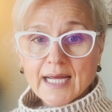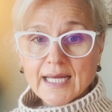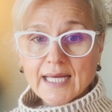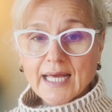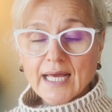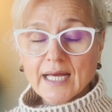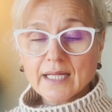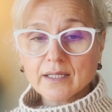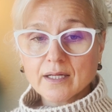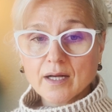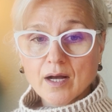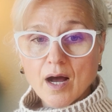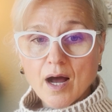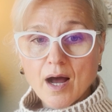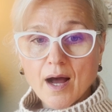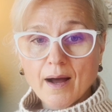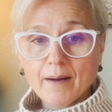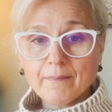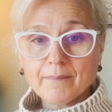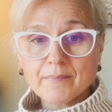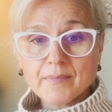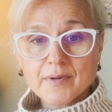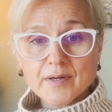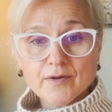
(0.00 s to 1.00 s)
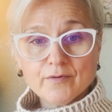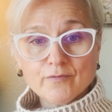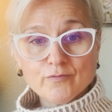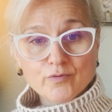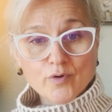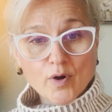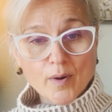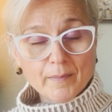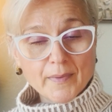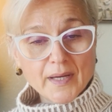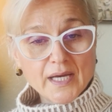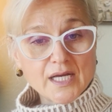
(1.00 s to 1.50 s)
can come
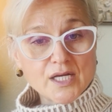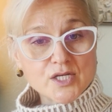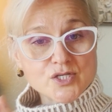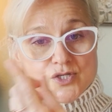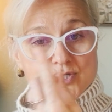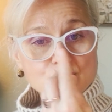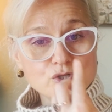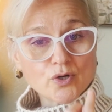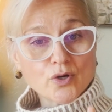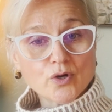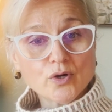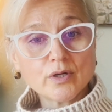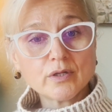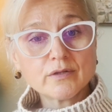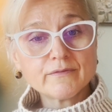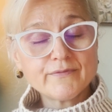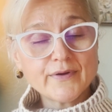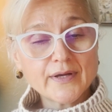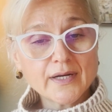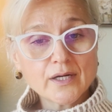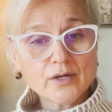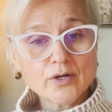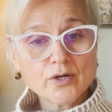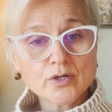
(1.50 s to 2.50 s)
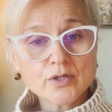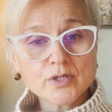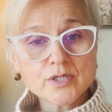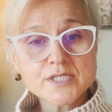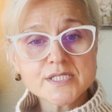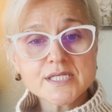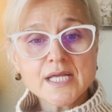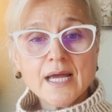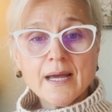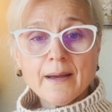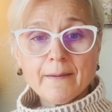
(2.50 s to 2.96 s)
from external vendors,